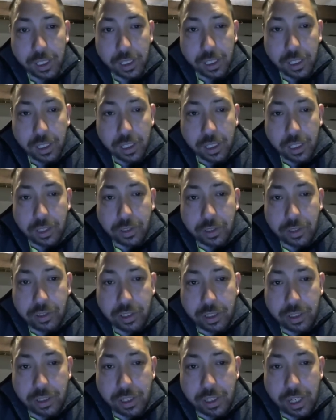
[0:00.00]

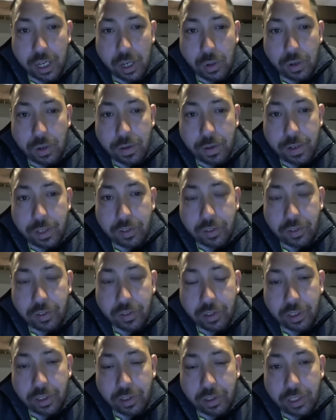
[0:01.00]
Until now or
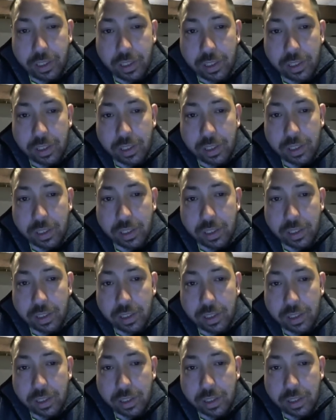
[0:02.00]
recently,
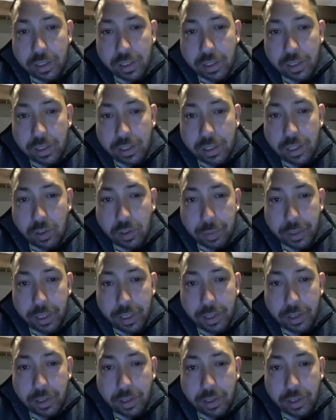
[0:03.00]
it's
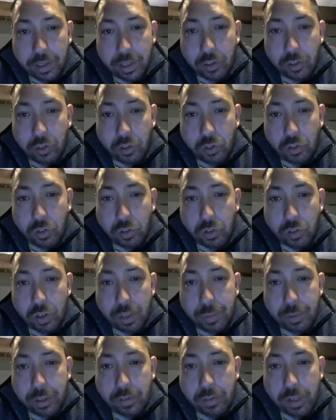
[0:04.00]
been
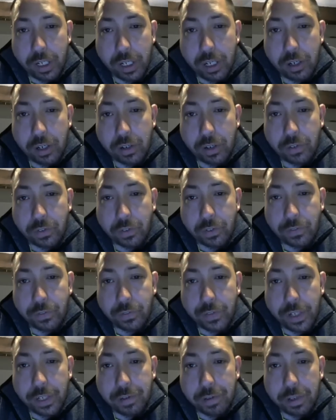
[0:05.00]
extremely rare to
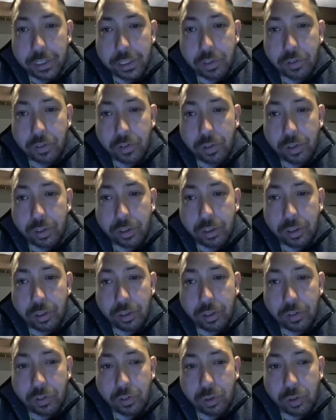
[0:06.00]
find Russian
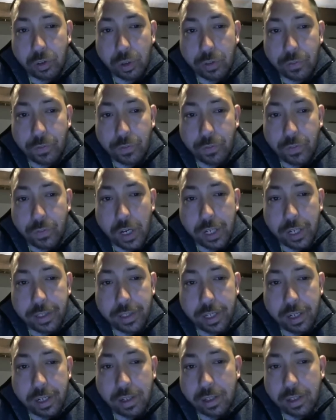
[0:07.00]
soldiers who have fought
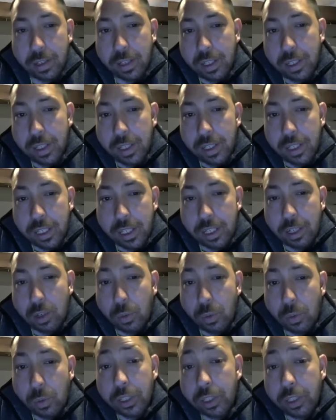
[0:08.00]
there and are
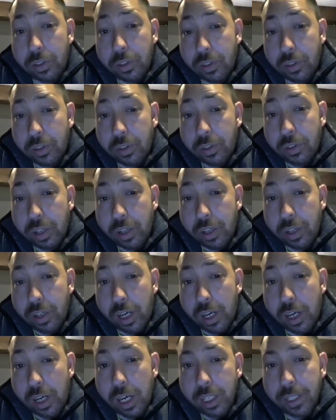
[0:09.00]
willing to talk.
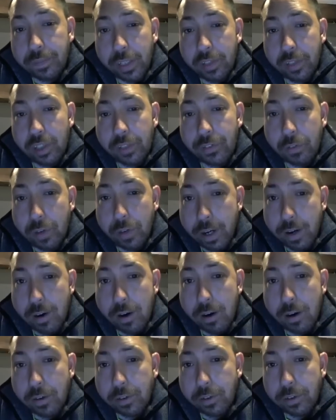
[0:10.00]
It's even
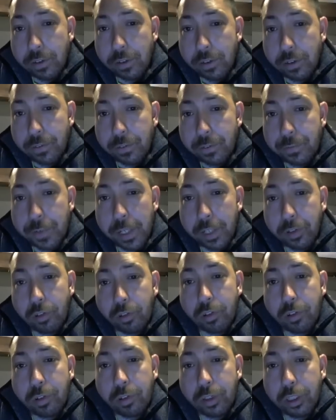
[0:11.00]
rarer to find
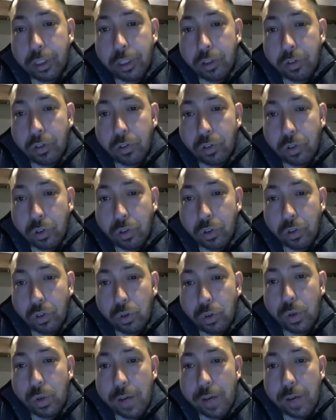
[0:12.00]
soldiers who
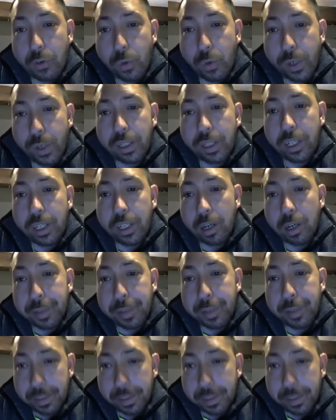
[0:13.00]
have quit the army.